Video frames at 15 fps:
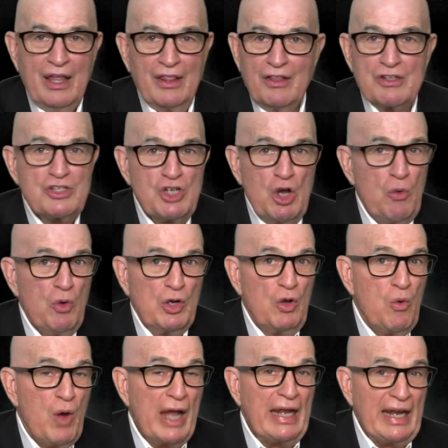There's no one
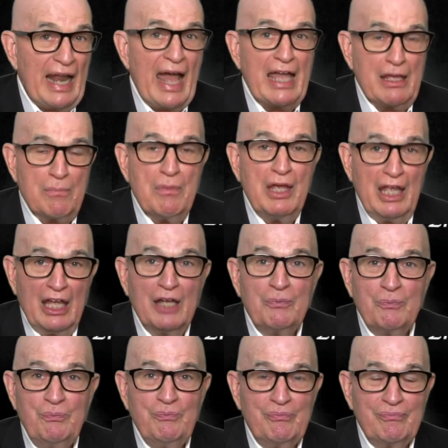quite like me.
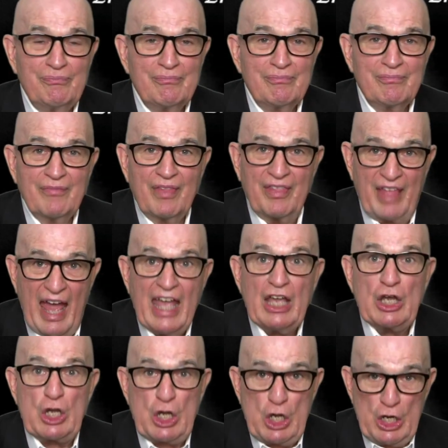Thank
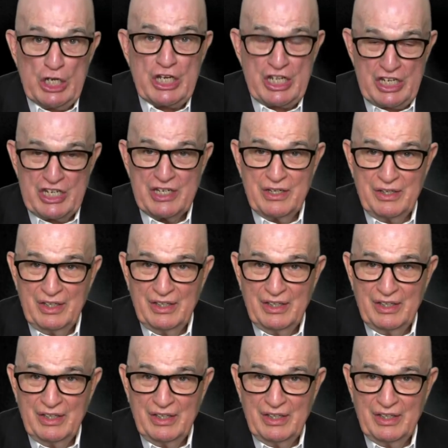goodness.